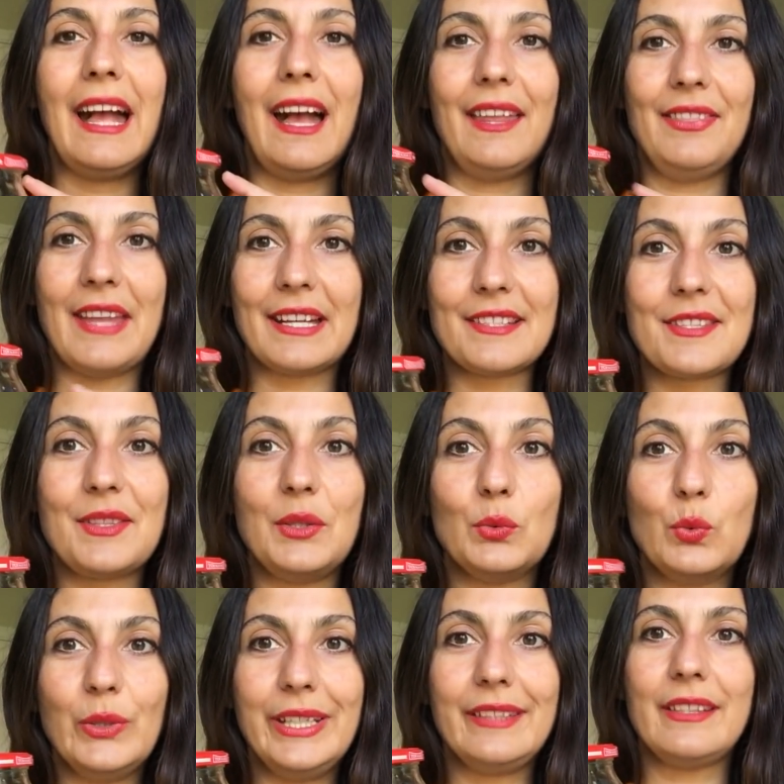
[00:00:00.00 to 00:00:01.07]
And that's the
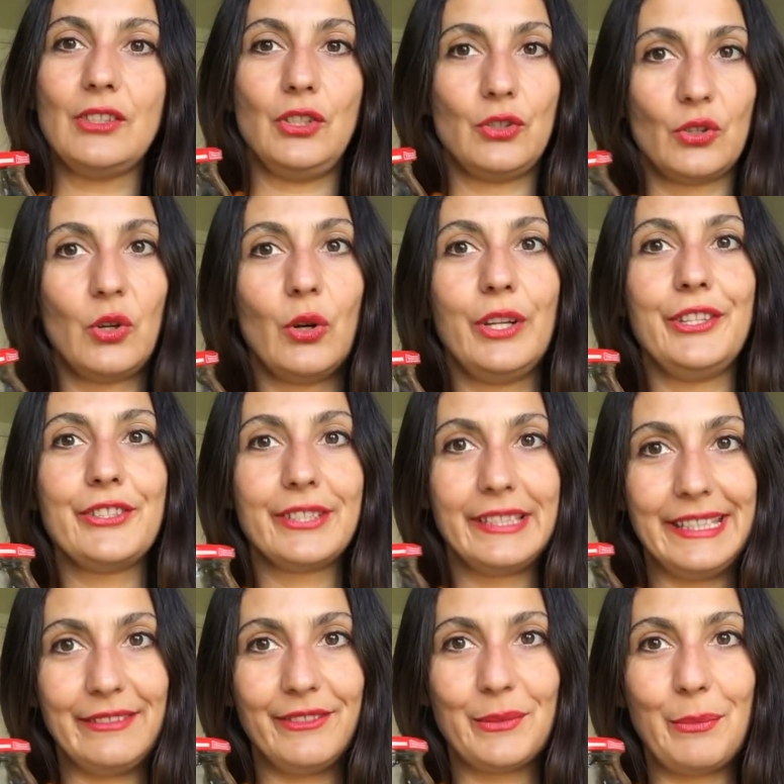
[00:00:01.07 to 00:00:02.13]
week that you're going to
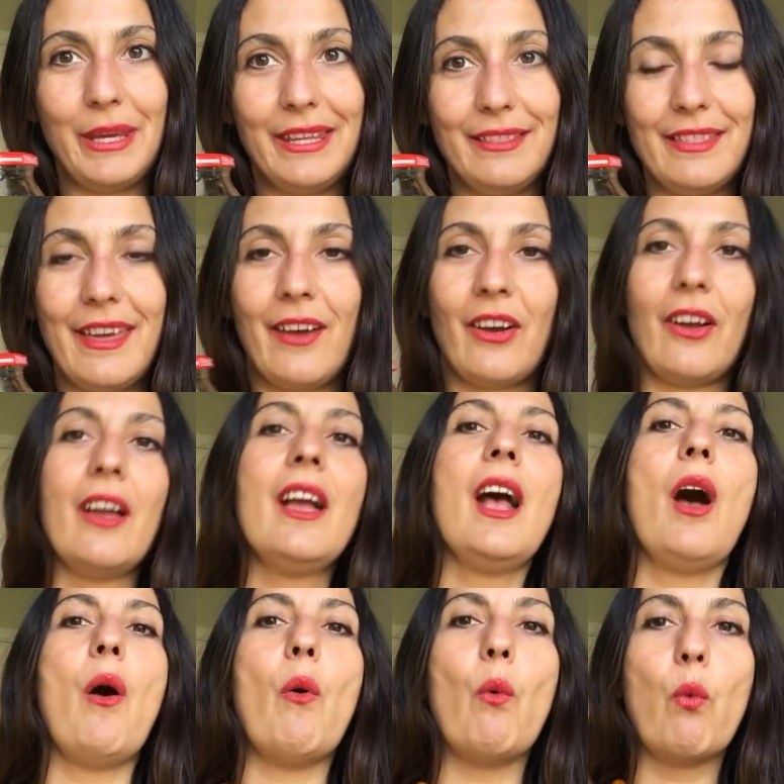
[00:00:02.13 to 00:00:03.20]
leave them in there
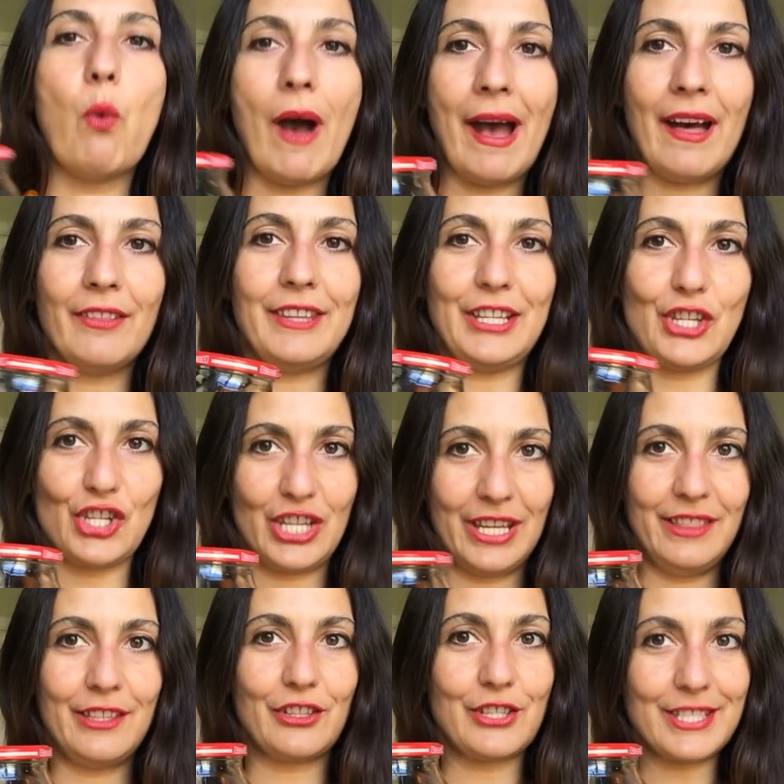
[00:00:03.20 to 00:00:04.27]
while they
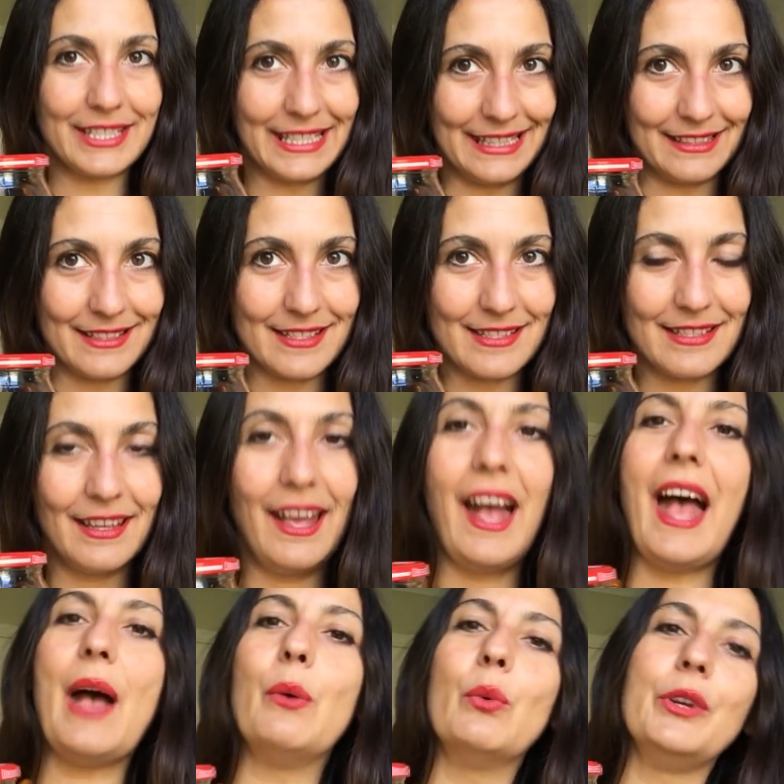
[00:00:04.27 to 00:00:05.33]
shed their skins.
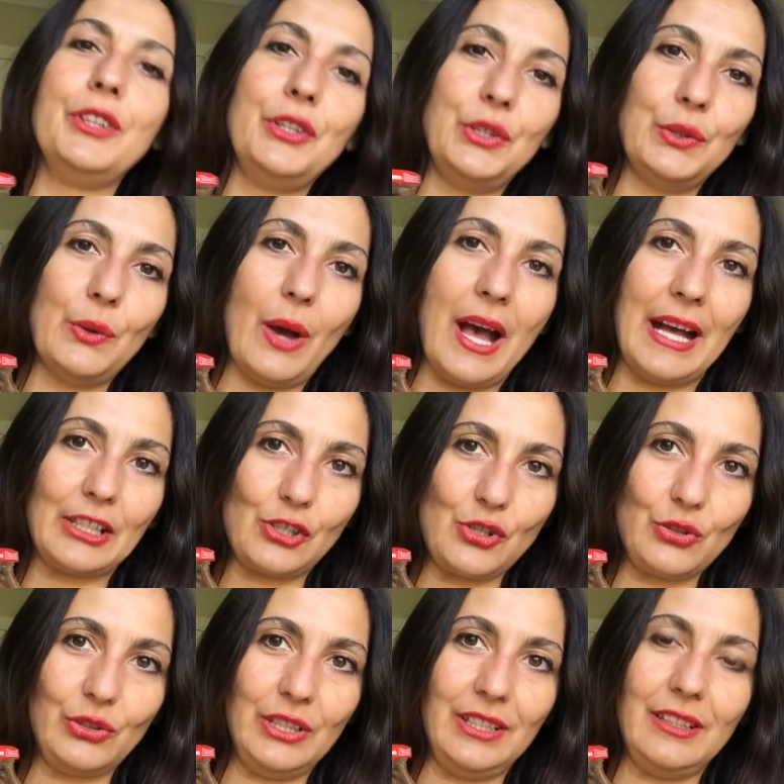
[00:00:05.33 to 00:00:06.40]
And when you
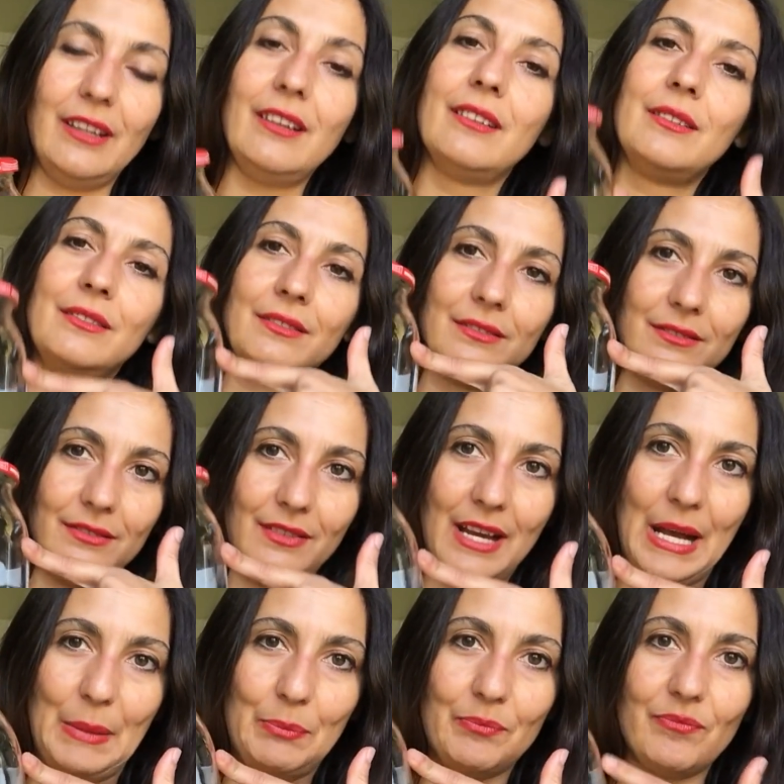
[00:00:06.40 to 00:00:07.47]
actually
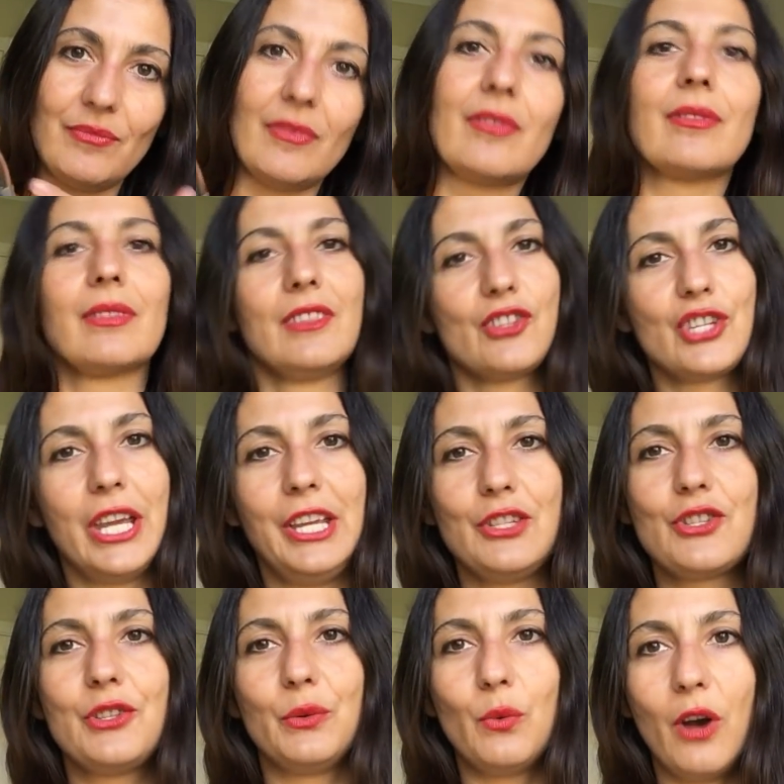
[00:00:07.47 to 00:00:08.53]

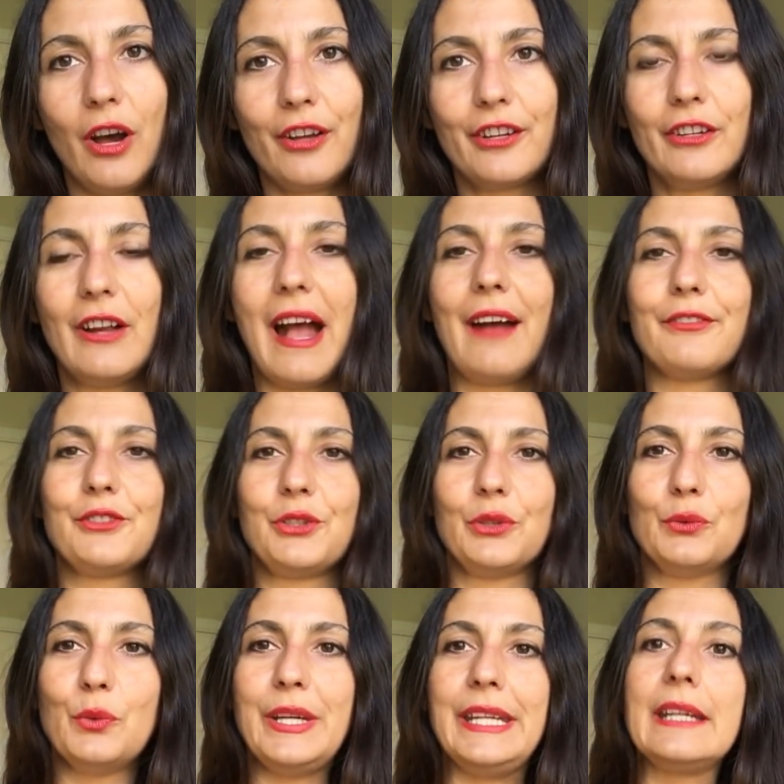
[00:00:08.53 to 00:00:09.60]
change the water after
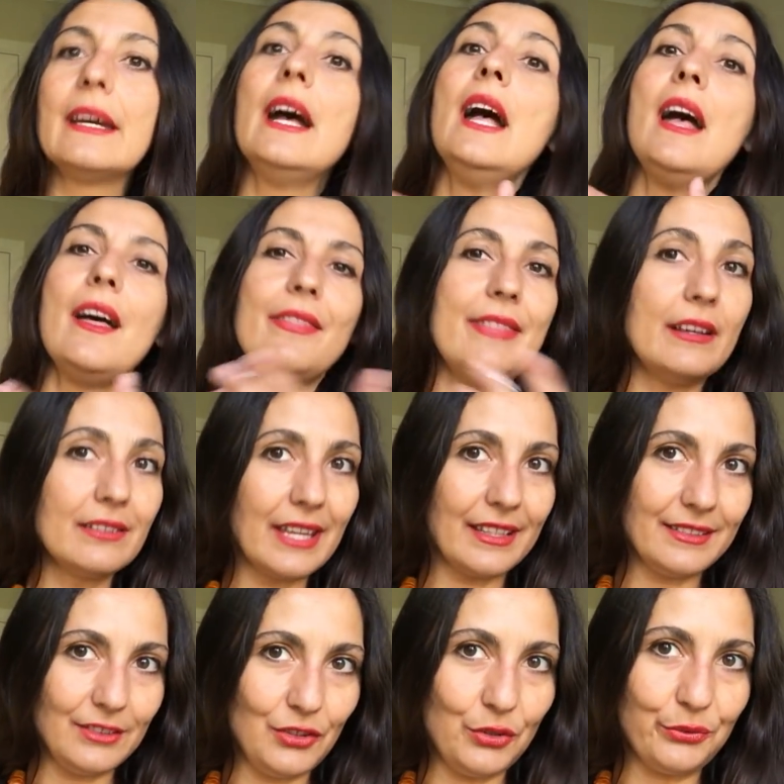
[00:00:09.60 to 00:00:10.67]
a week, they'll
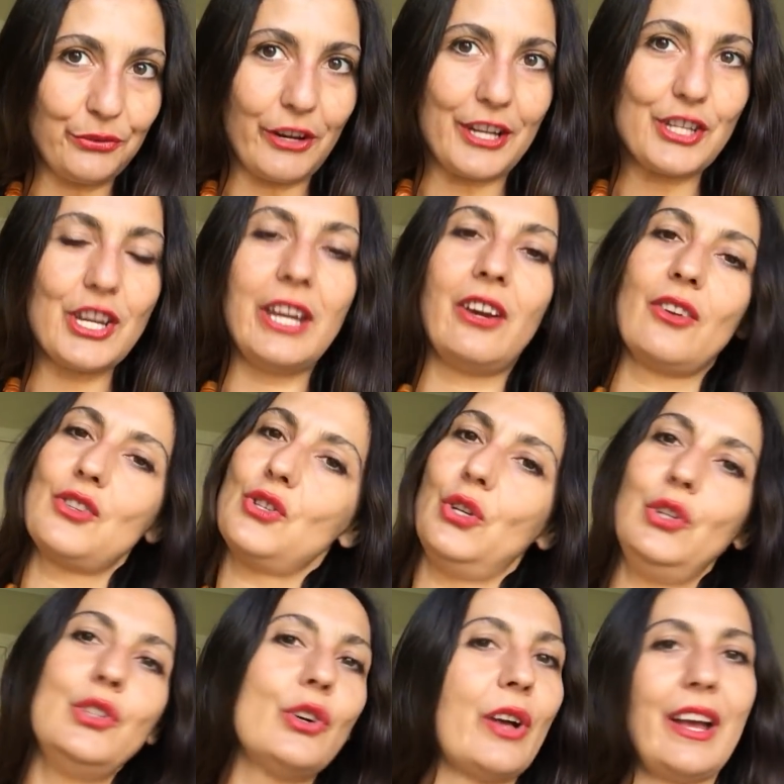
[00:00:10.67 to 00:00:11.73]
get new fresh air, so
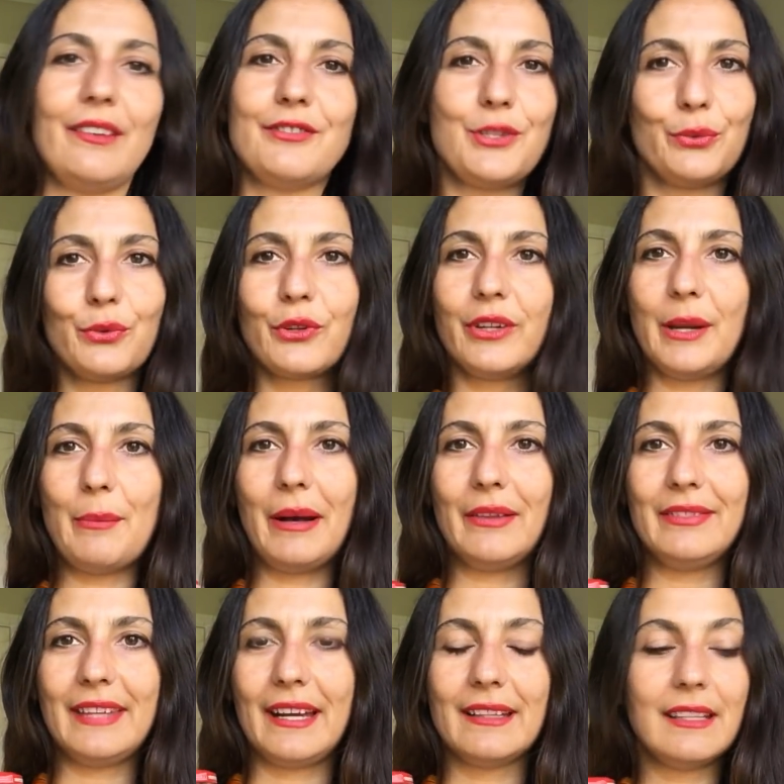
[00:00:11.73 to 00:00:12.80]
you don't have to worry
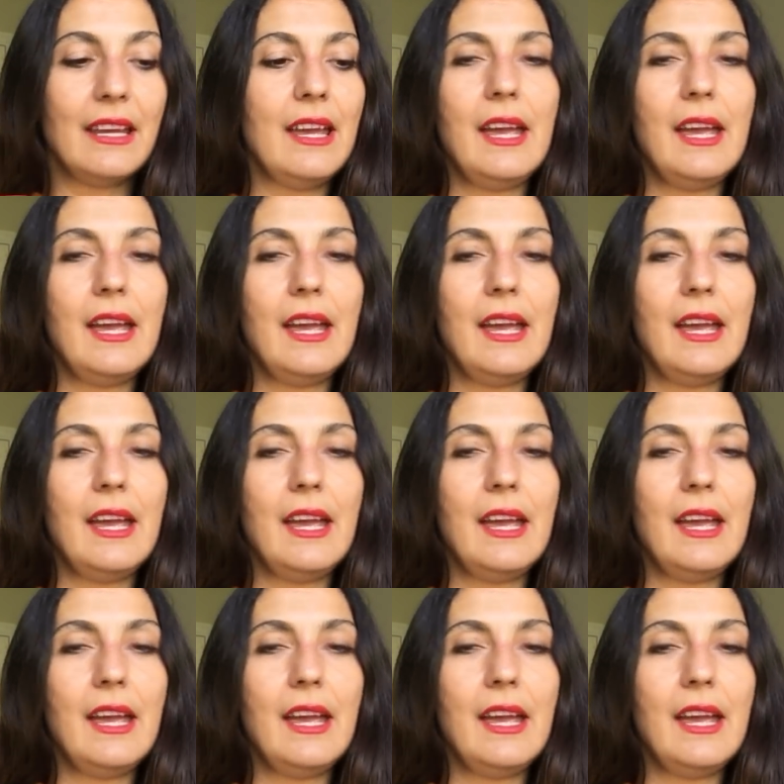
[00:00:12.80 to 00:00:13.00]
about that.